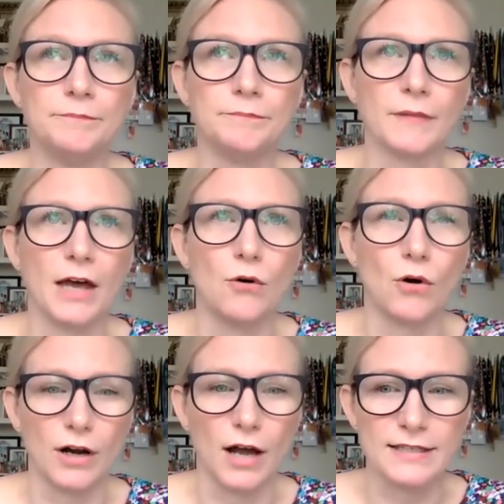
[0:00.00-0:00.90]

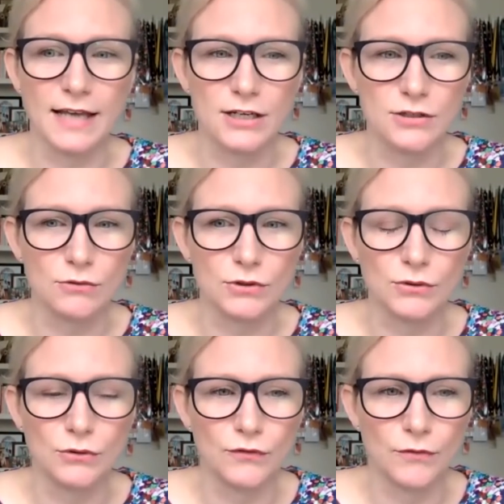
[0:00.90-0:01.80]
organizational
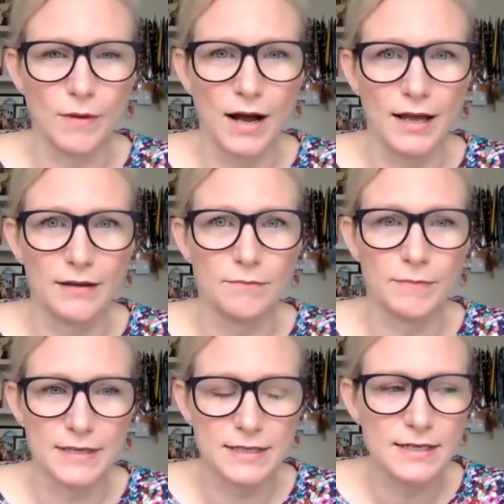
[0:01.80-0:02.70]
tool for my
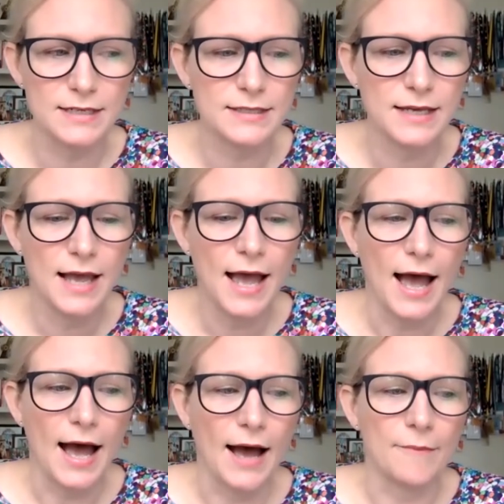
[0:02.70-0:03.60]
business.
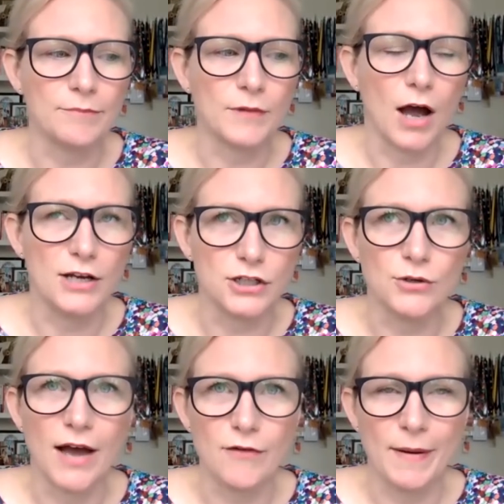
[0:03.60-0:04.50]
I do
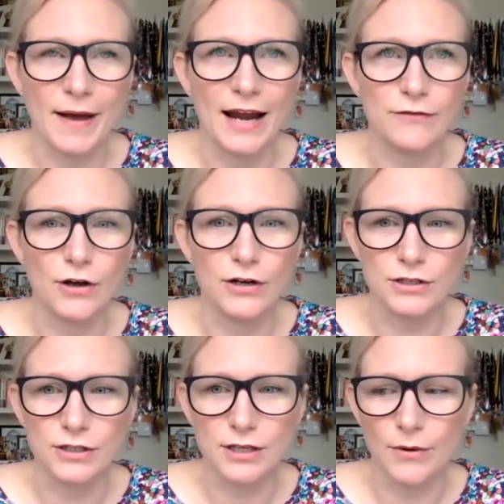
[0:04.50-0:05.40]
have a paid
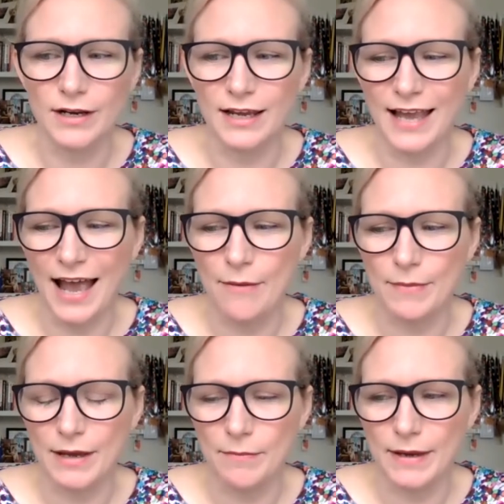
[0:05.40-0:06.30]
version, so it can
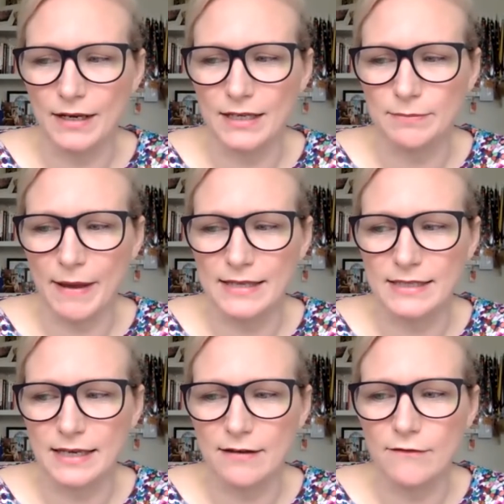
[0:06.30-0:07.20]
be a bit
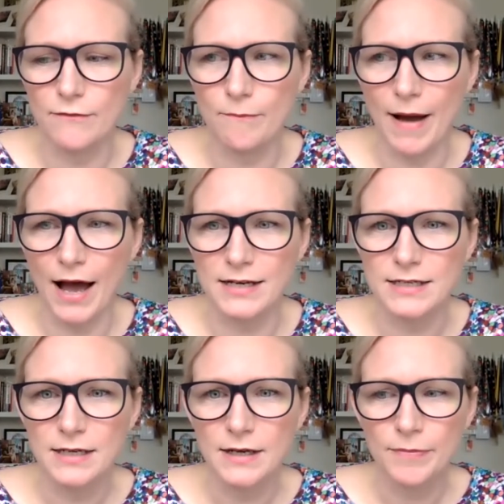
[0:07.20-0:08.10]
expensive, but
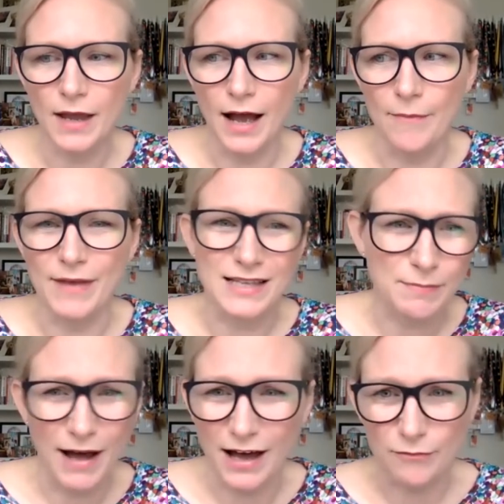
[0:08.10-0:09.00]
that's
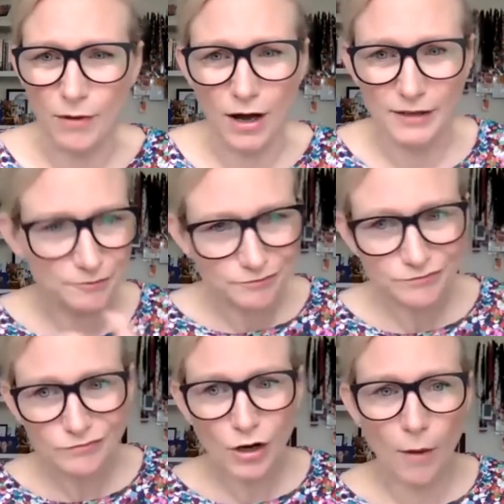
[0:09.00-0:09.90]
part of my
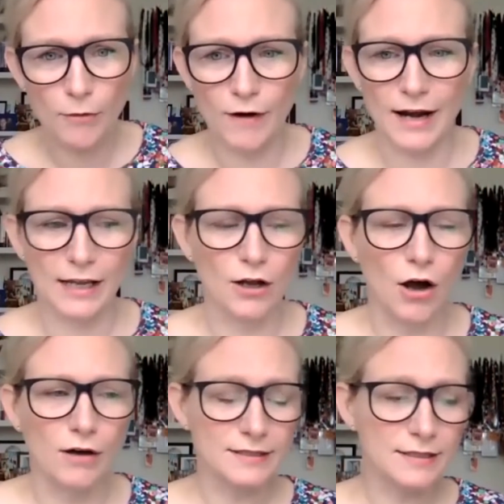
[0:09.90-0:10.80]
operating
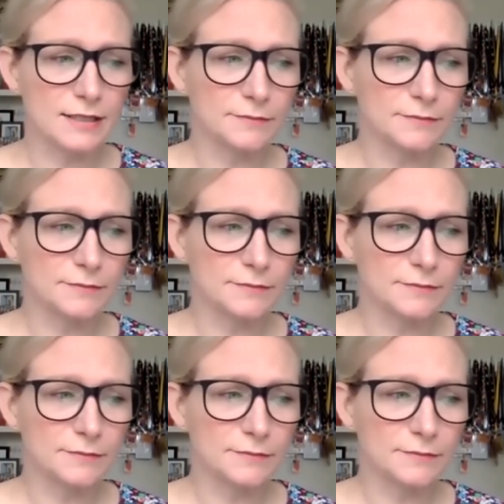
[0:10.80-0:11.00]
costs.